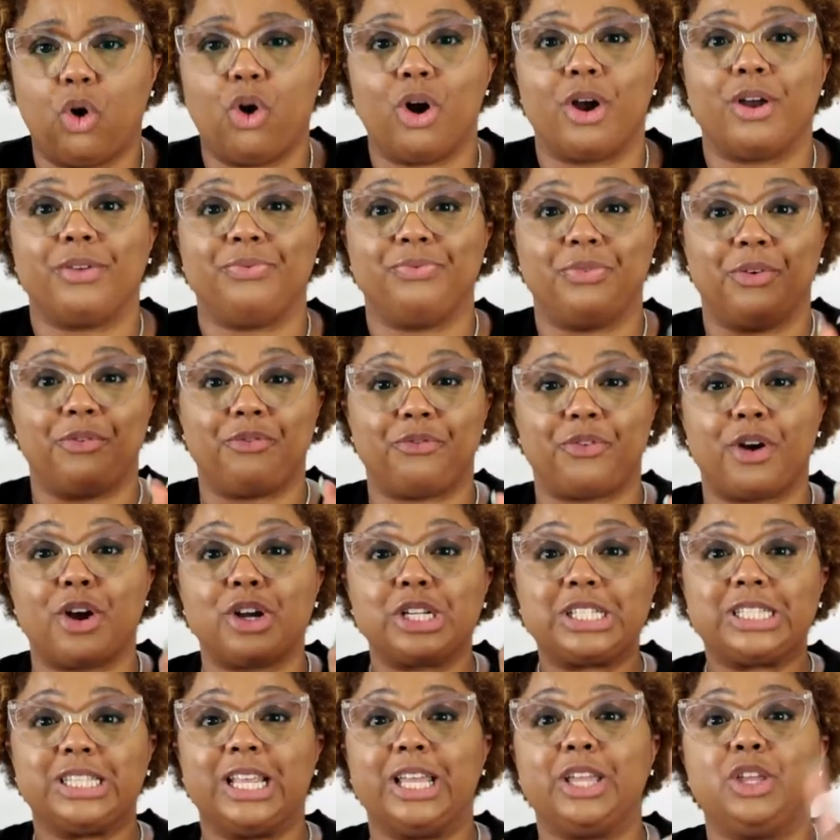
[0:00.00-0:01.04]
or the
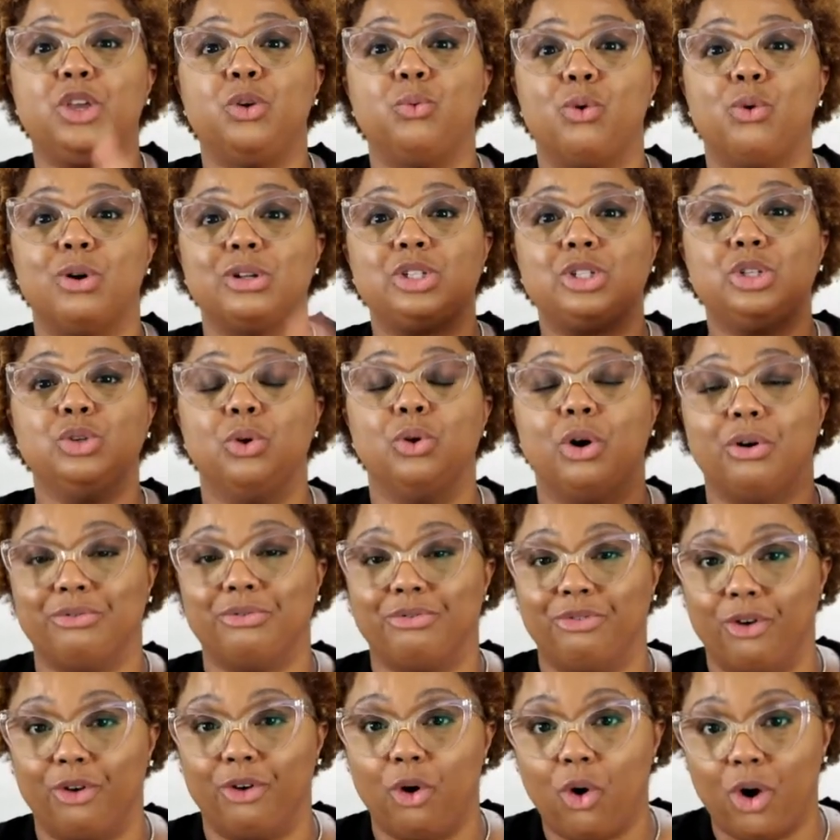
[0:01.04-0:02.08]
first thing you want to
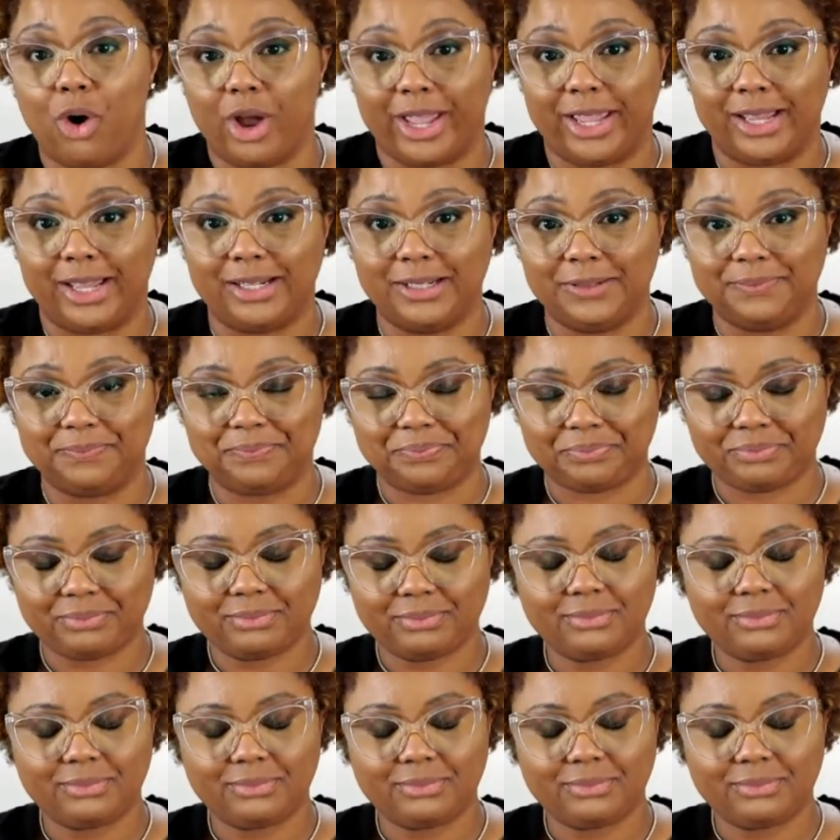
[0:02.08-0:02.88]
avoid,